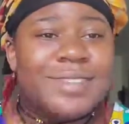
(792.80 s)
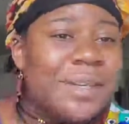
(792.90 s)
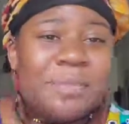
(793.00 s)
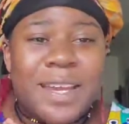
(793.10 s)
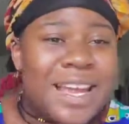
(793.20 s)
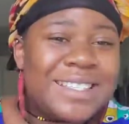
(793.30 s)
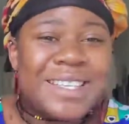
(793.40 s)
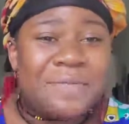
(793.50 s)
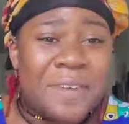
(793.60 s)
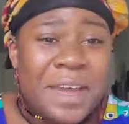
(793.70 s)
May not
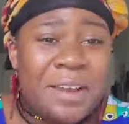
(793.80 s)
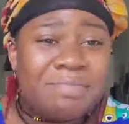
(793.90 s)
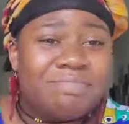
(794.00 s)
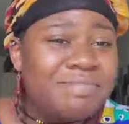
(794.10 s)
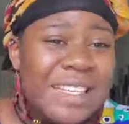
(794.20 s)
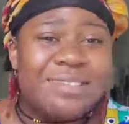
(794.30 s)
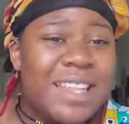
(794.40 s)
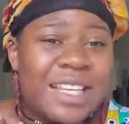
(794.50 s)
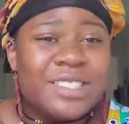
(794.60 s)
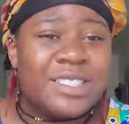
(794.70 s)
seem fair, but
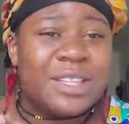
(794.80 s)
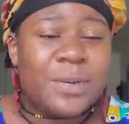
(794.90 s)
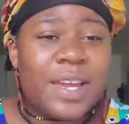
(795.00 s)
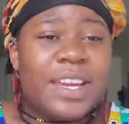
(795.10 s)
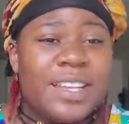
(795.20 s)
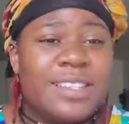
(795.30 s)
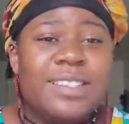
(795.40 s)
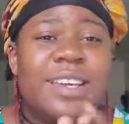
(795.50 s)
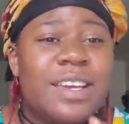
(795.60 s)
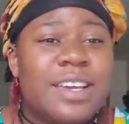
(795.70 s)
that's just the way it
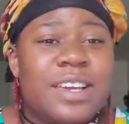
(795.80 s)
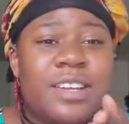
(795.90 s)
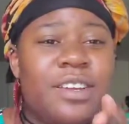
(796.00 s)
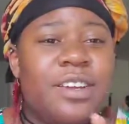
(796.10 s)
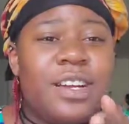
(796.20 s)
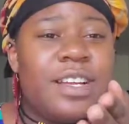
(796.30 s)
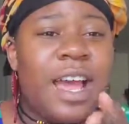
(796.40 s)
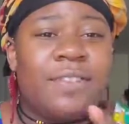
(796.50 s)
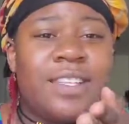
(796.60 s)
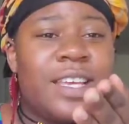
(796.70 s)
is. You're going to
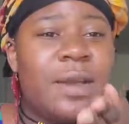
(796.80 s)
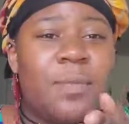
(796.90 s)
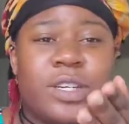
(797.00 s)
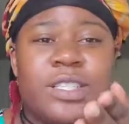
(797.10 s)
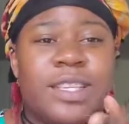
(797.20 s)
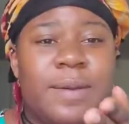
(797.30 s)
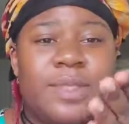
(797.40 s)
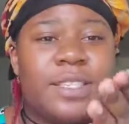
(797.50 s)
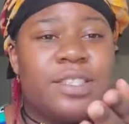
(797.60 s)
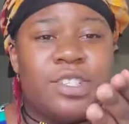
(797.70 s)
have to take more
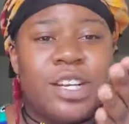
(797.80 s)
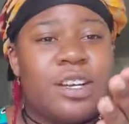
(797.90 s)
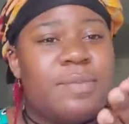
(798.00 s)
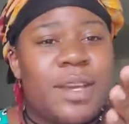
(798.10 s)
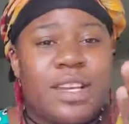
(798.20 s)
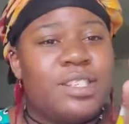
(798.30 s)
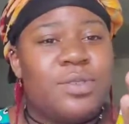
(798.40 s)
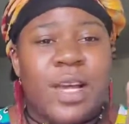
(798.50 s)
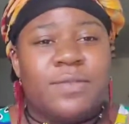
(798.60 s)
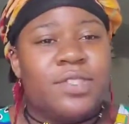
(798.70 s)
steps in the journey because
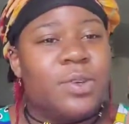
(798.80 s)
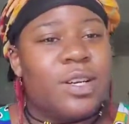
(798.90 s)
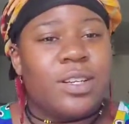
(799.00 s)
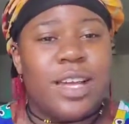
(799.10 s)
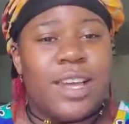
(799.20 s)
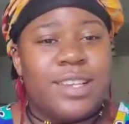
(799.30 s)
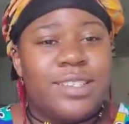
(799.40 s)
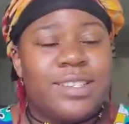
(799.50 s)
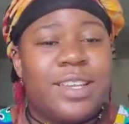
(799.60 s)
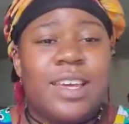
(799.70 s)
you have shorter legs.
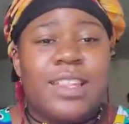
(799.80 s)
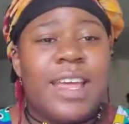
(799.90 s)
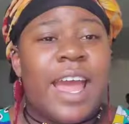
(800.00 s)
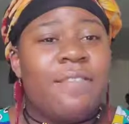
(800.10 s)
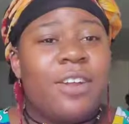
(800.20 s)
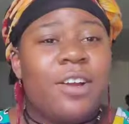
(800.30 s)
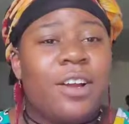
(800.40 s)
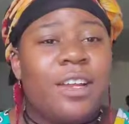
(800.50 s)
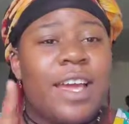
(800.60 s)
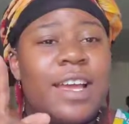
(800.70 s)
They have
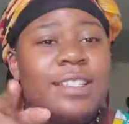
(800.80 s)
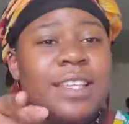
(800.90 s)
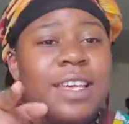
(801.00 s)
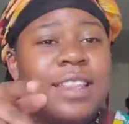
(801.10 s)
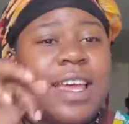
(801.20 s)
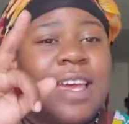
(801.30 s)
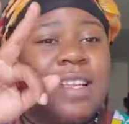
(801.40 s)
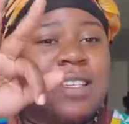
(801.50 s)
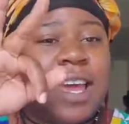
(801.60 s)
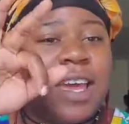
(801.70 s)
longer legs. They
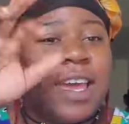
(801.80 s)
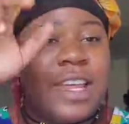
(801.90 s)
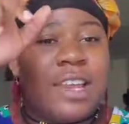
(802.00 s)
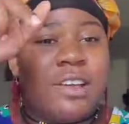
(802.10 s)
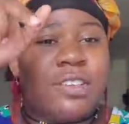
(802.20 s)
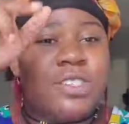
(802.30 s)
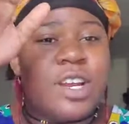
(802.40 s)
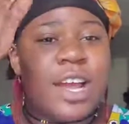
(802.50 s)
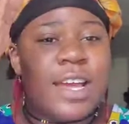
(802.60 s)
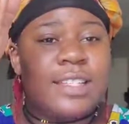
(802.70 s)
can take it in long
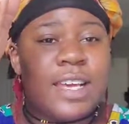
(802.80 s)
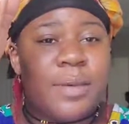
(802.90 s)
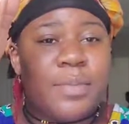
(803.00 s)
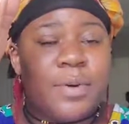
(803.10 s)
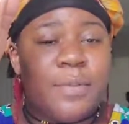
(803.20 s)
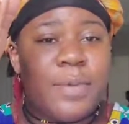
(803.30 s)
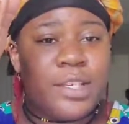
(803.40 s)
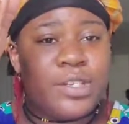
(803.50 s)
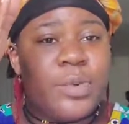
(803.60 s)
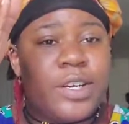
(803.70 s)
strides and boom,
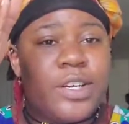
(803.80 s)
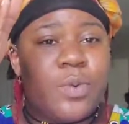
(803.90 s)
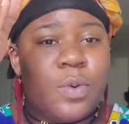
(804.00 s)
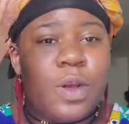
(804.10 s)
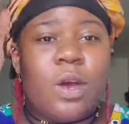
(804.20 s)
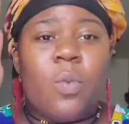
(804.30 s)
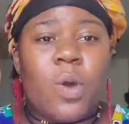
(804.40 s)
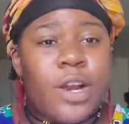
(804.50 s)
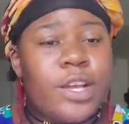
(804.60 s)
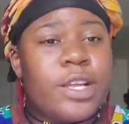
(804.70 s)
meet you
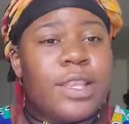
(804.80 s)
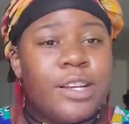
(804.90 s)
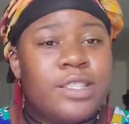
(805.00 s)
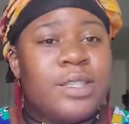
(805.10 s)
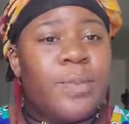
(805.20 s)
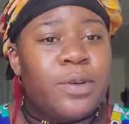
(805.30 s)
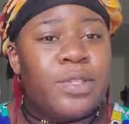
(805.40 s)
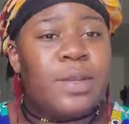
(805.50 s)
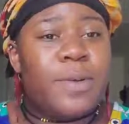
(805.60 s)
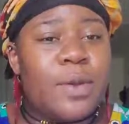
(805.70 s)
where they're
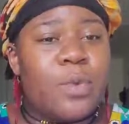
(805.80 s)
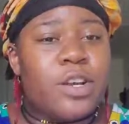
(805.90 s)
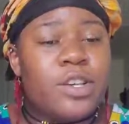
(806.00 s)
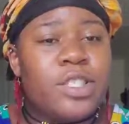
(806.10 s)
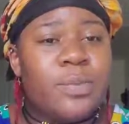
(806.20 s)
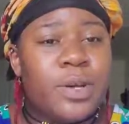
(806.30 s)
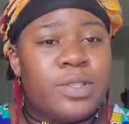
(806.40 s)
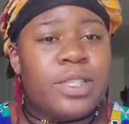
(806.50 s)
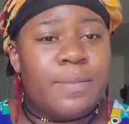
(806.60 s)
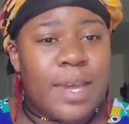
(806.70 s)
supposed to be. Where you're
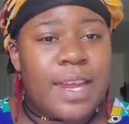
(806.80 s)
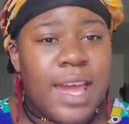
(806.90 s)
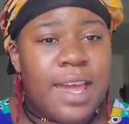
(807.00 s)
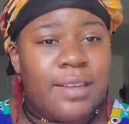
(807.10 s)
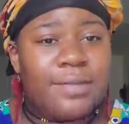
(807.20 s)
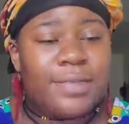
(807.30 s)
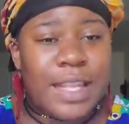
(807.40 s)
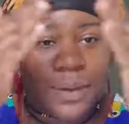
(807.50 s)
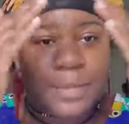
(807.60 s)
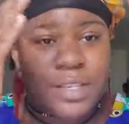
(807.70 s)
supposed to meet at,
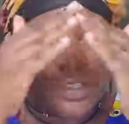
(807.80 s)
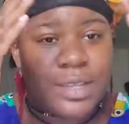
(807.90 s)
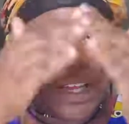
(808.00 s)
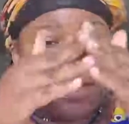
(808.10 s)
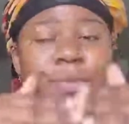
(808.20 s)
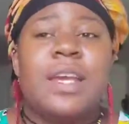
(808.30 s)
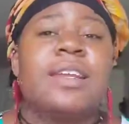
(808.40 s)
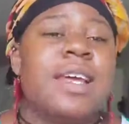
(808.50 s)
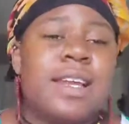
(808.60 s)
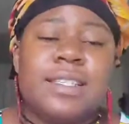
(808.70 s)
they'll meet you there.
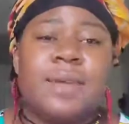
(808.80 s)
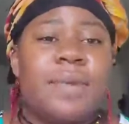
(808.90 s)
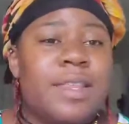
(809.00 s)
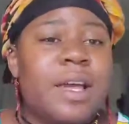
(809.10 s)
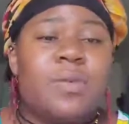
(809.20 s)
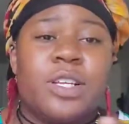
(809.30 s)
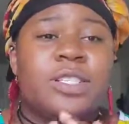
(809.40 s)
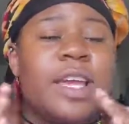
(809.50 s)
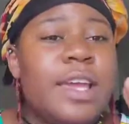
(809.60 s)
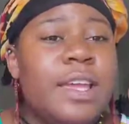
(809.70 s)
That doesn't mean that
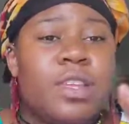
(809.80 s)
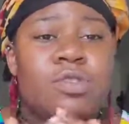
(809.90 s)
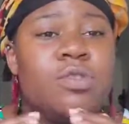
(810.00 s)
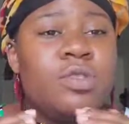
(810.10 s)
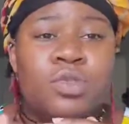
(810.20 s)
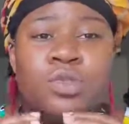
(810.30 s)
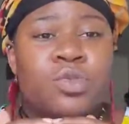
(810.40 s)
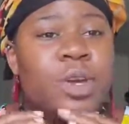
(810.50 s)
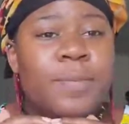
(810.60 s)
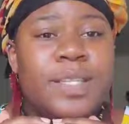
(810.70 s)
once you
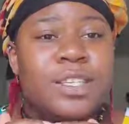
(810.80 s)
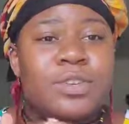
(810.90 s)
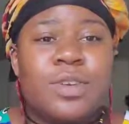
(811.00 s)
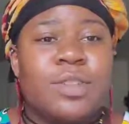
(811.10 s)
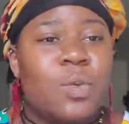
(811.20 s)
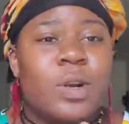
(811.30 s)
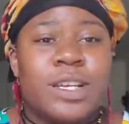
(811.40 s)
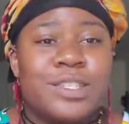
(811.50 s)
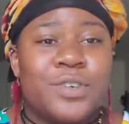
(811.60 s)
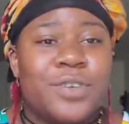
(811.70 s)
two come into union, the
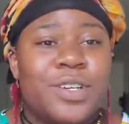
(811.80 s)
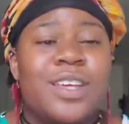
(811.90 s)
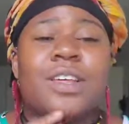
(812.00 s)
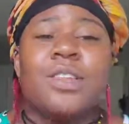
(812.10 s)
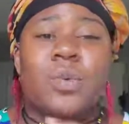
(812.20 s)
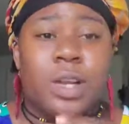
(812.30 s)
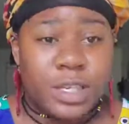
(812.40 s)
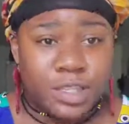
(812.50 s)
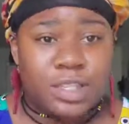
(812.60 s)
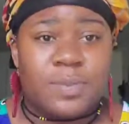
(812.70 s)
work is over. The work
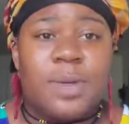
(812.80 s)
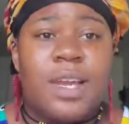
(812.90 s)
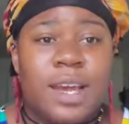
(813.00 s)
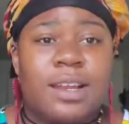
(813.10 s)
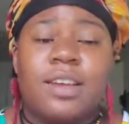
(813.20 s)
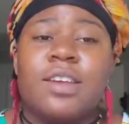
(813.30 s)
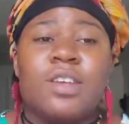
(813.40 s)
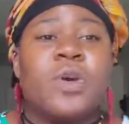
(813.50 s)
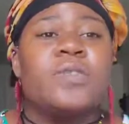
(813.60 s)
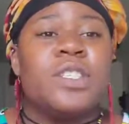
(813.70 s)
has just begun.
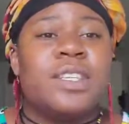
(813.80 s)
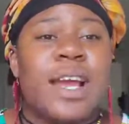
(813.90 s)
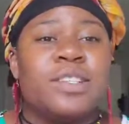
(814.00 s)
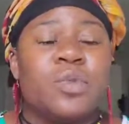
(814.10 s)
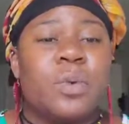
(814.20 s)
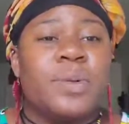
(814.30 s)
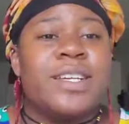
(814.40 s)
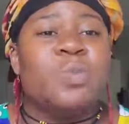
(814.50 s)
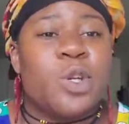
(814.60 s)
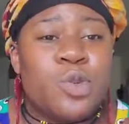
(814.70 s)
You have just gotten to a
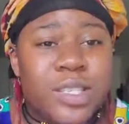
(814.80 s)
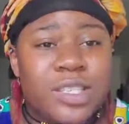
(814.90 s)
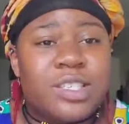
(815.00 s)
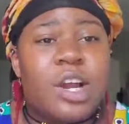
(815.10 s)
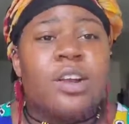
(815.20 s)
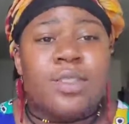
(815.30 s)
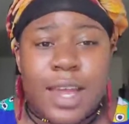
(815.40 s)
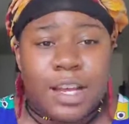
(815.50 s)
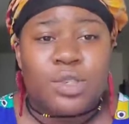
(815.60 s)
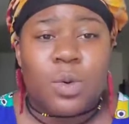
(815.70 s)
place where you could start the
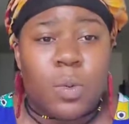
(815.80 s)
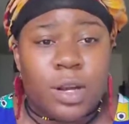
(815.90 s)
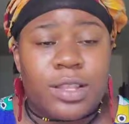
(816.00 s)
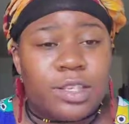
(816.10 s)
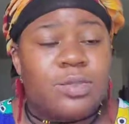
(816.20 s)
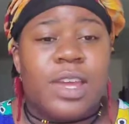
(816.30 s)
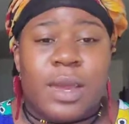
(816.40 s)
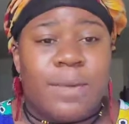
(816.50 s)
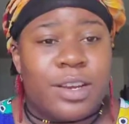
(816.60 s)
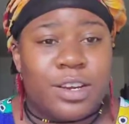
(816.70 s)
actual work that you
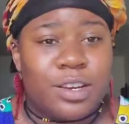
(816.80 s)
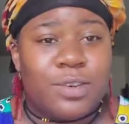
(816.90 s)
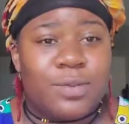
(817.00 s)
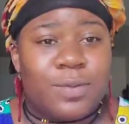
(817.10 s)
came here to do.